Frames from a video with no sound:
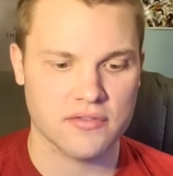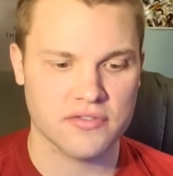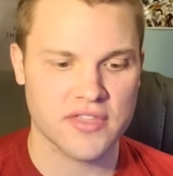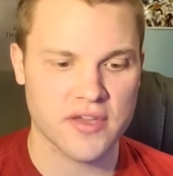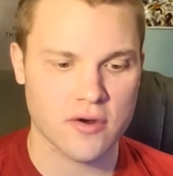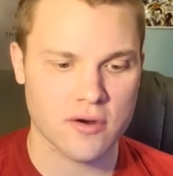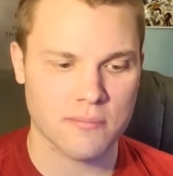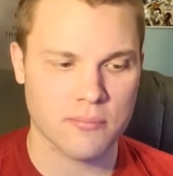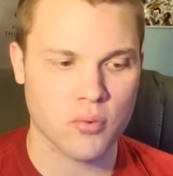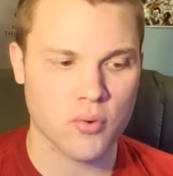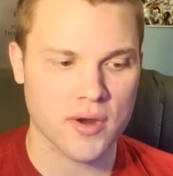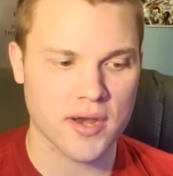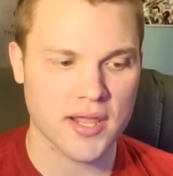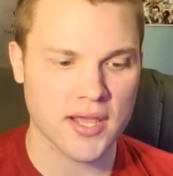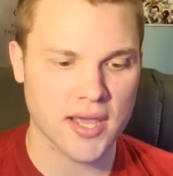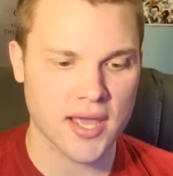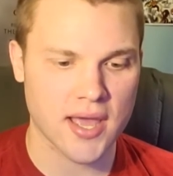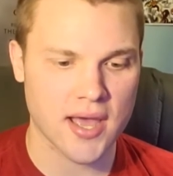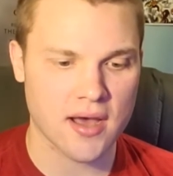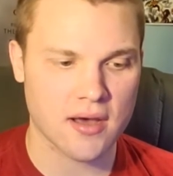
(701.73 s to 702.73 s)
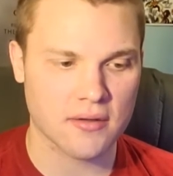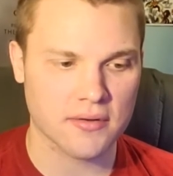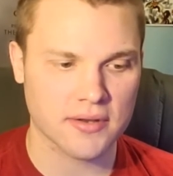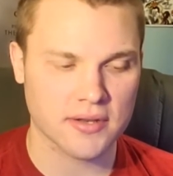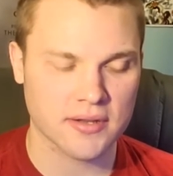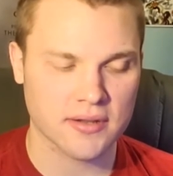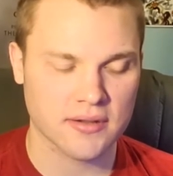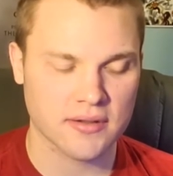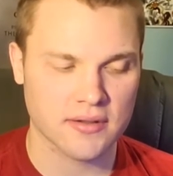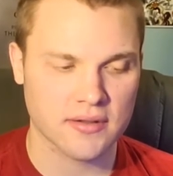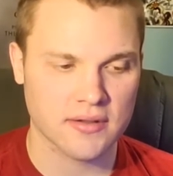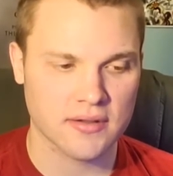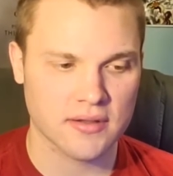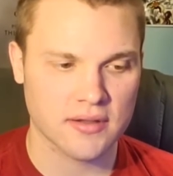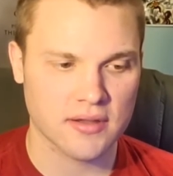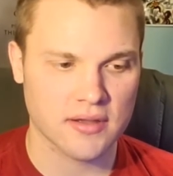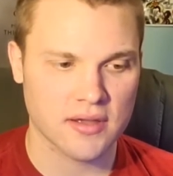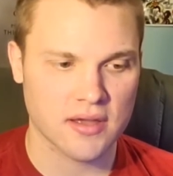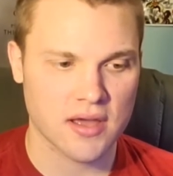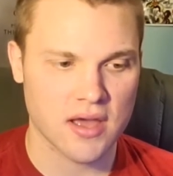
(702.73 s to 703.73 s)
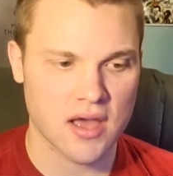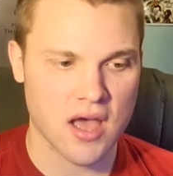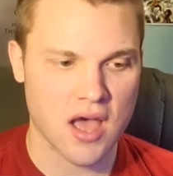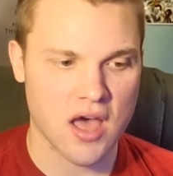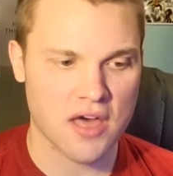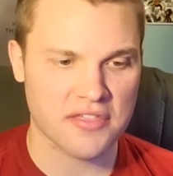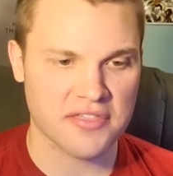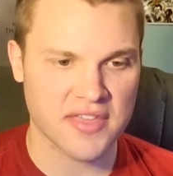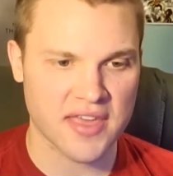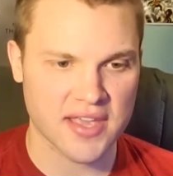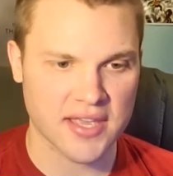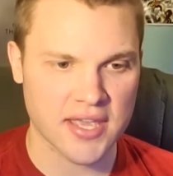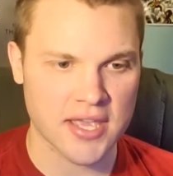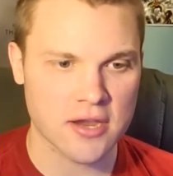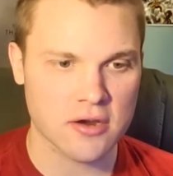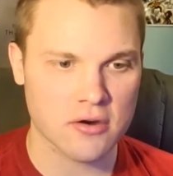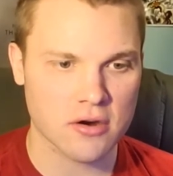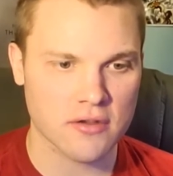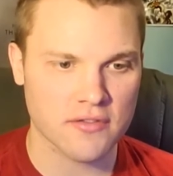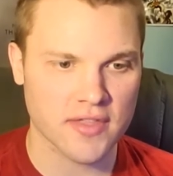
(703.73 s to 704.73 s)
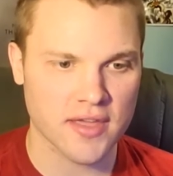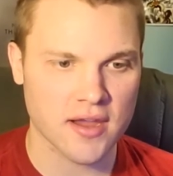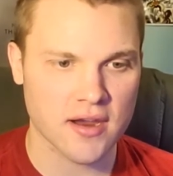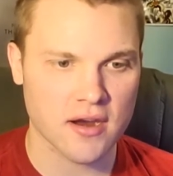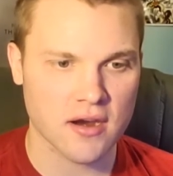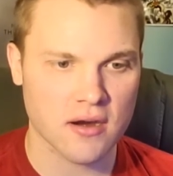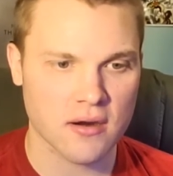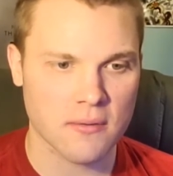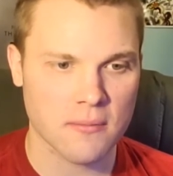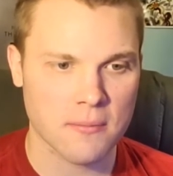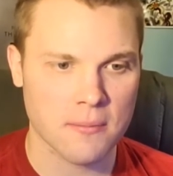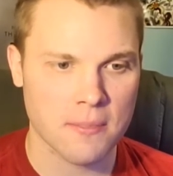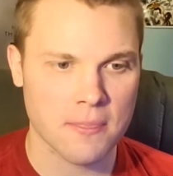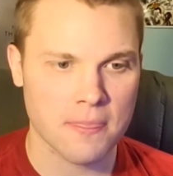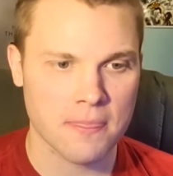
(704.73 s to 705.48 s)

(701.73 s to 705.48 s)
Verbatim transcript: they were pointing out a thing here or there